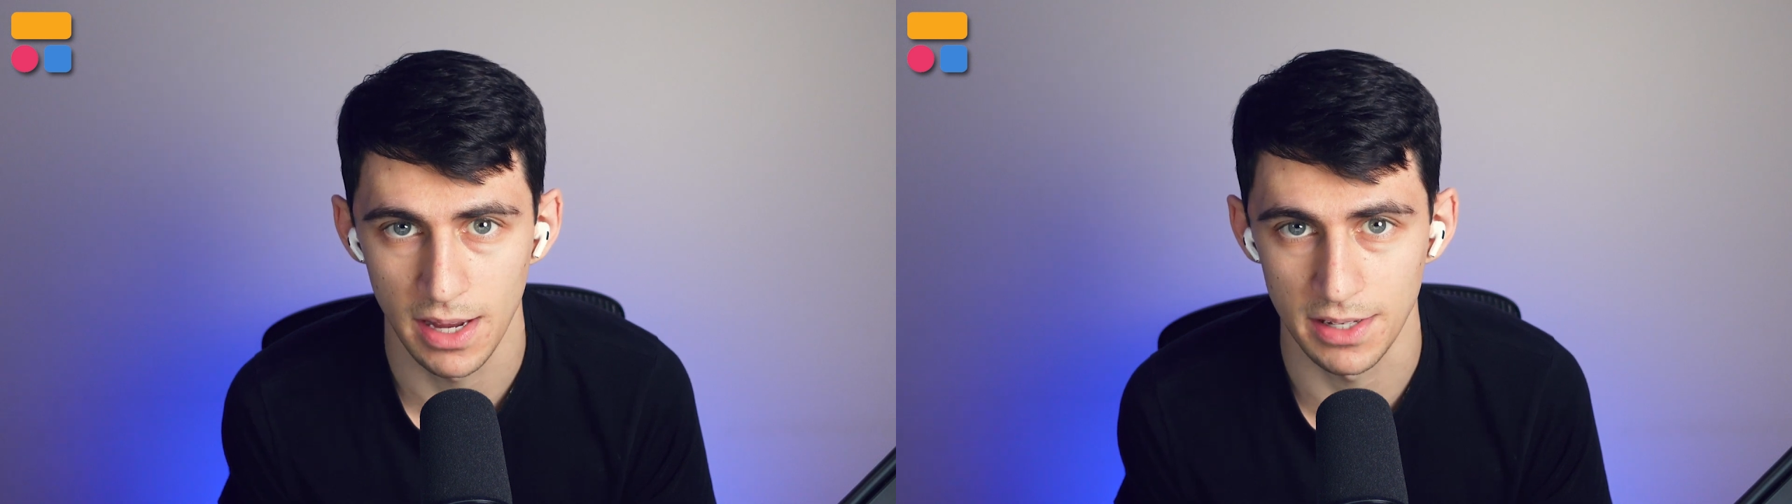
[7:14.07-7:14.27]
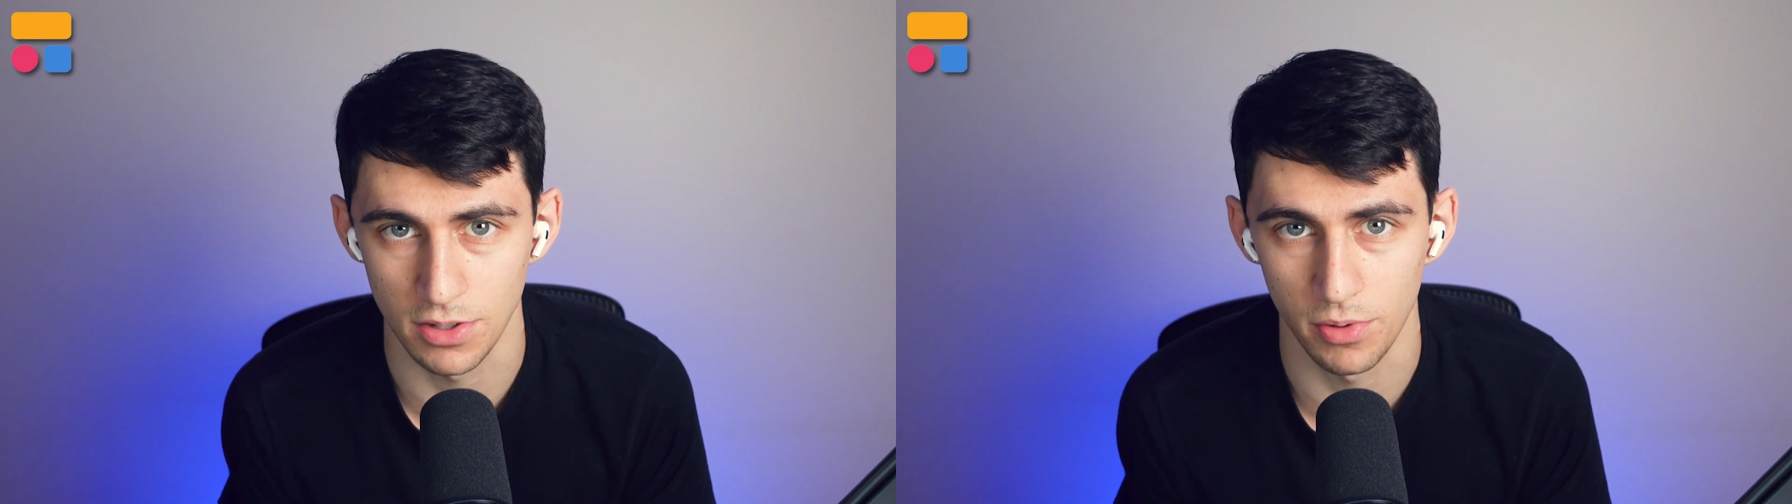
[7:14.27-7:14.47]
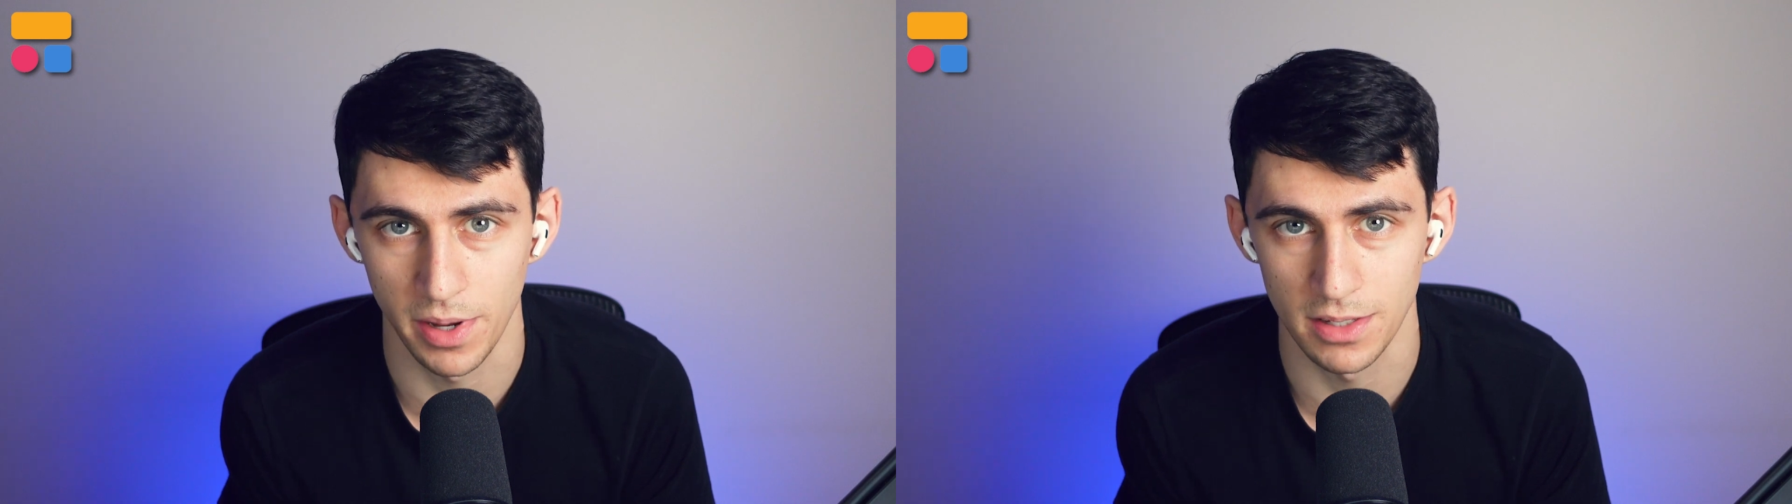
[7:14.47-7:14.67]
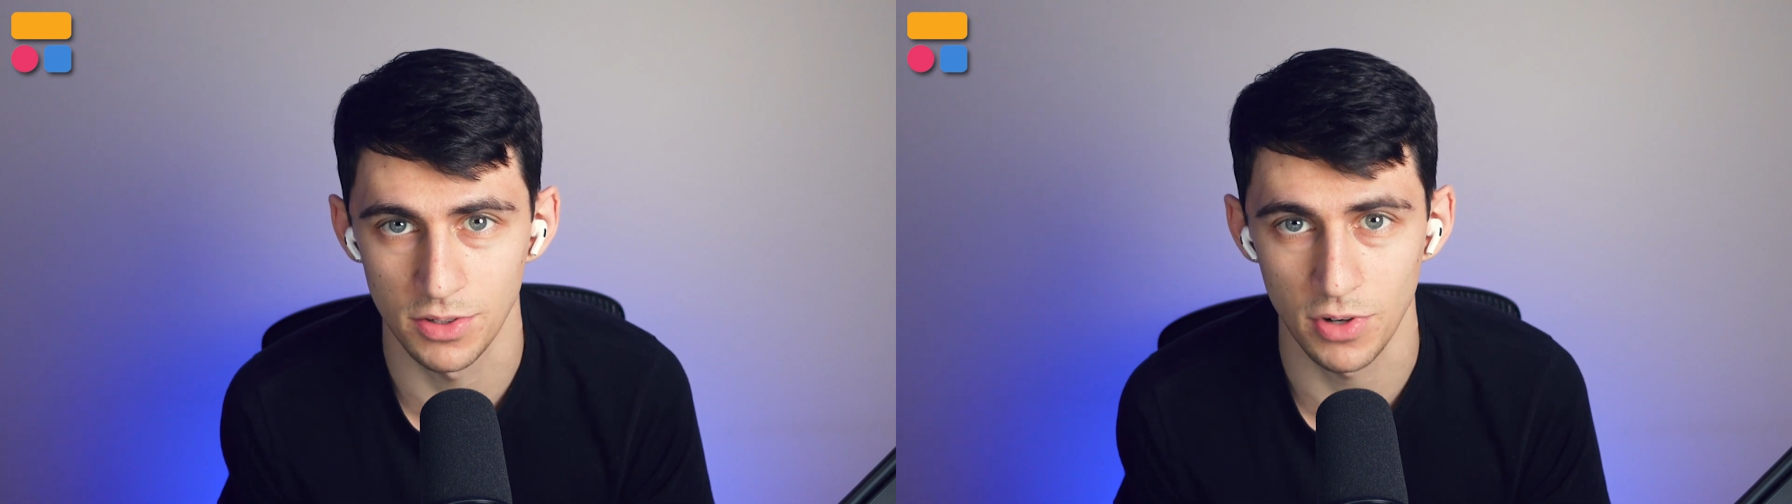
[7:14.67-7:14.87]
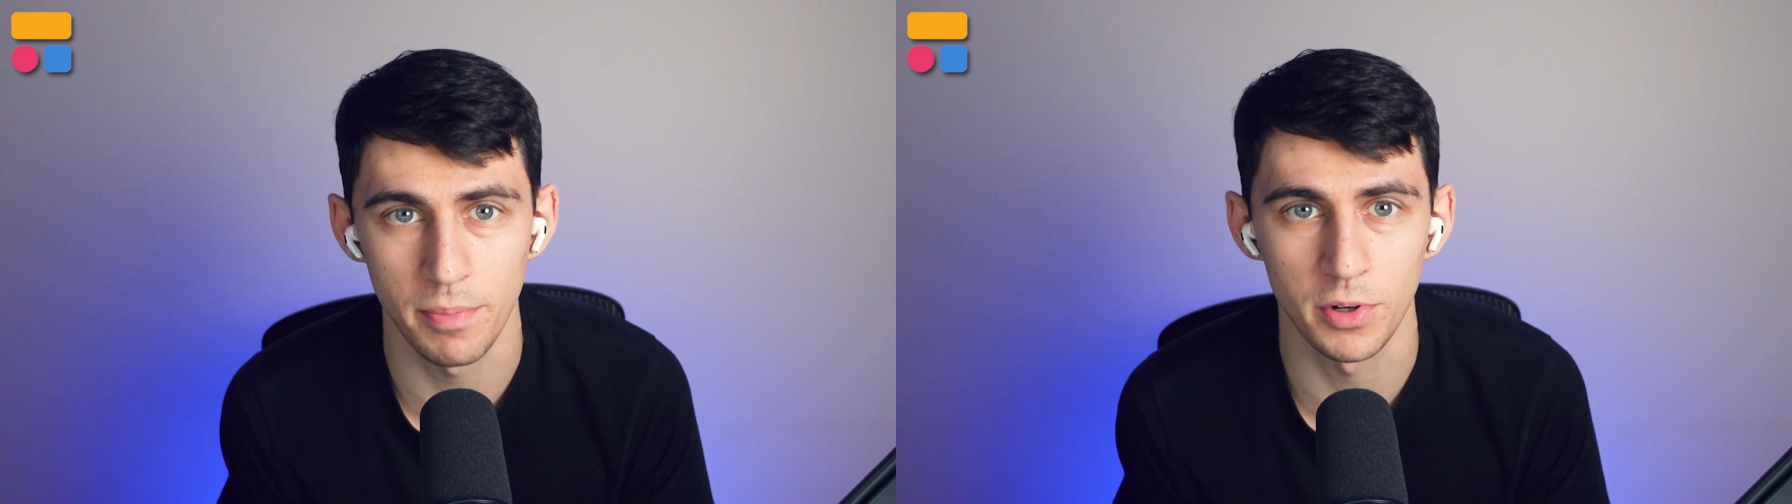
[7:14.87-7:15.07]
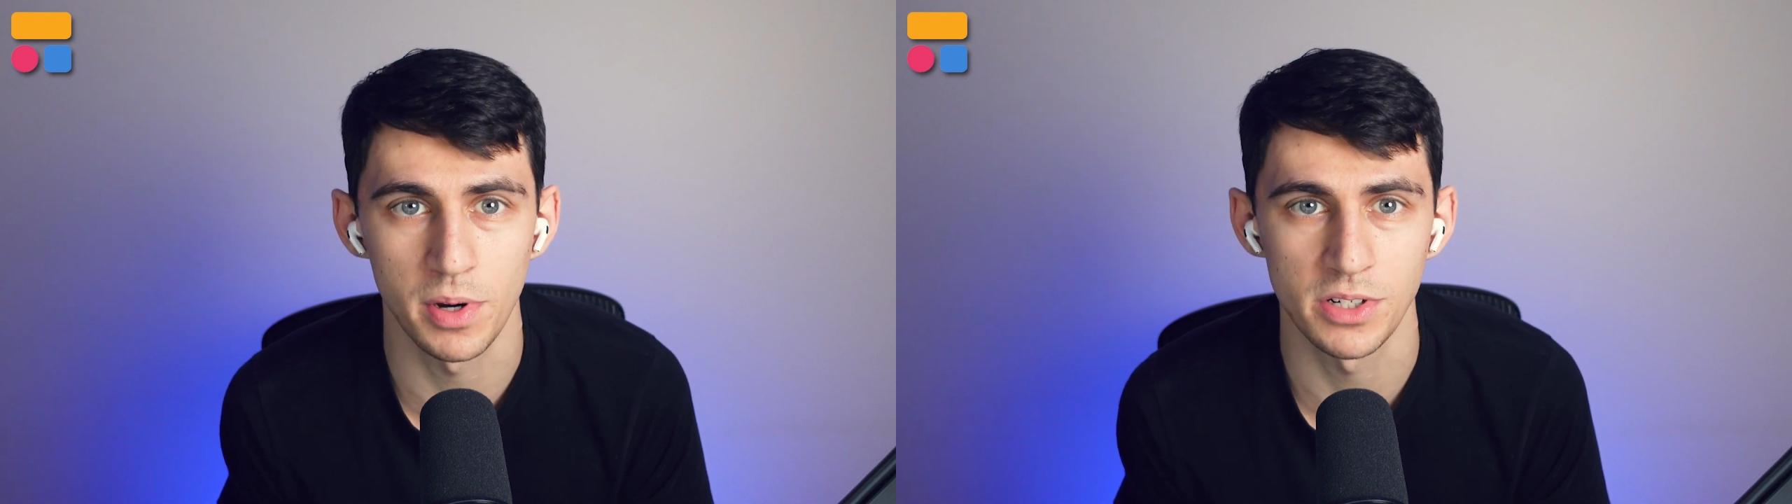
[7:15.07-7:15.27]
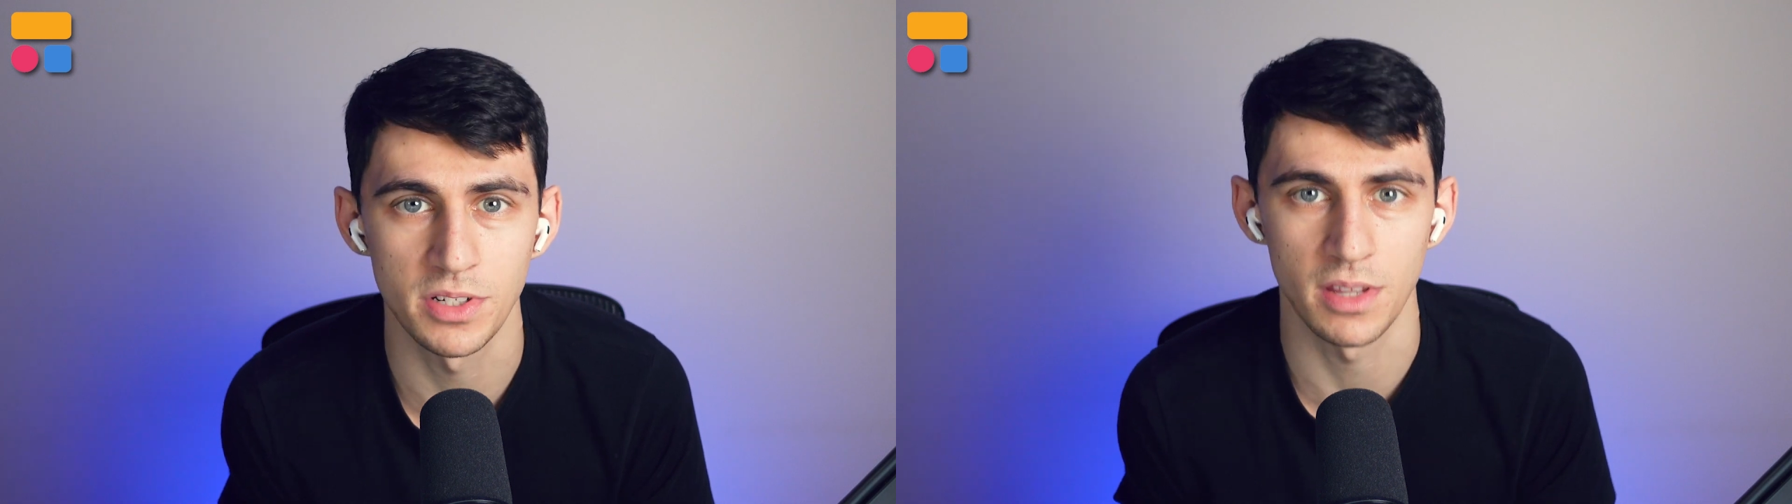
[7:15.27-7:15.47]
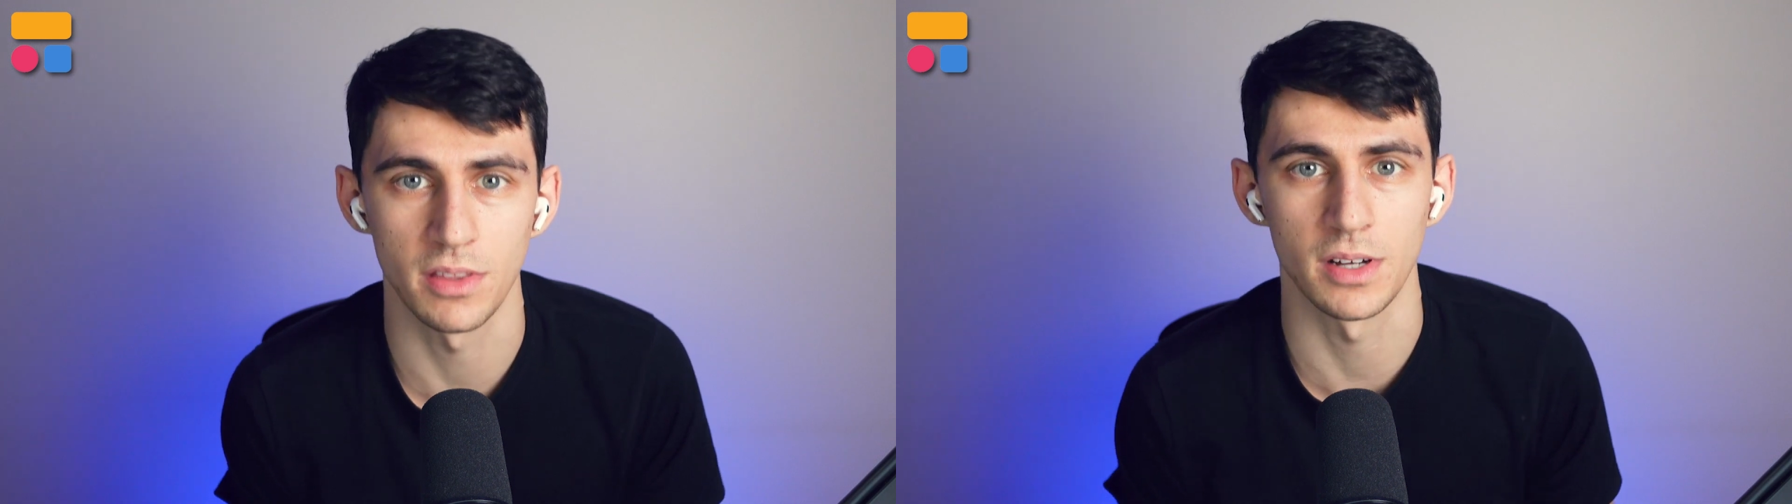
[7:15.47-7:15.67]
As always, drop your
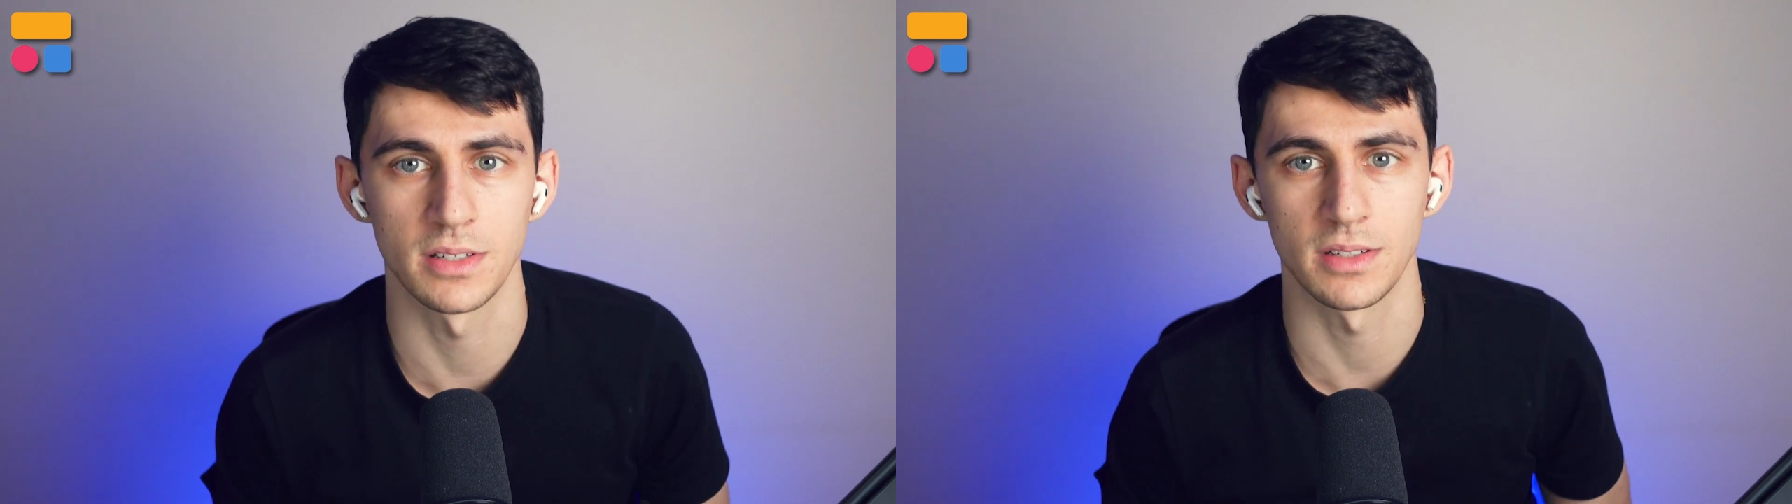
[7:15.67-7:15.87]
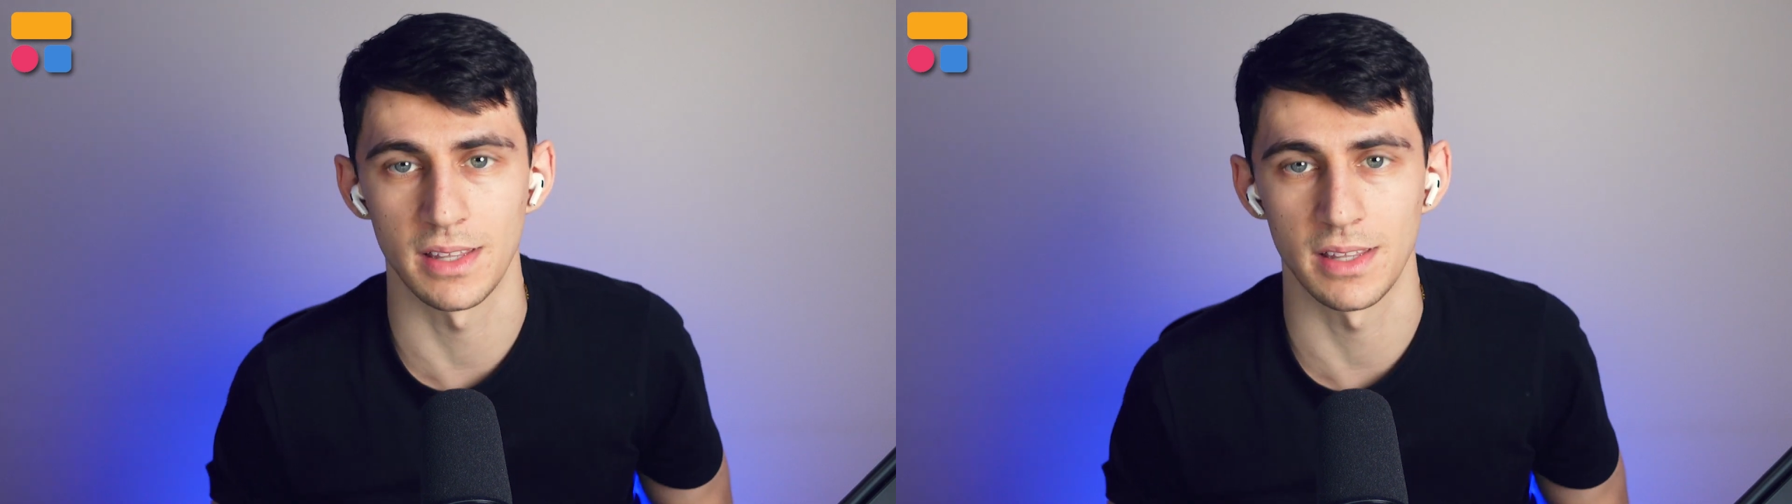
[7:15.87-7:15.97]
questions and thoughts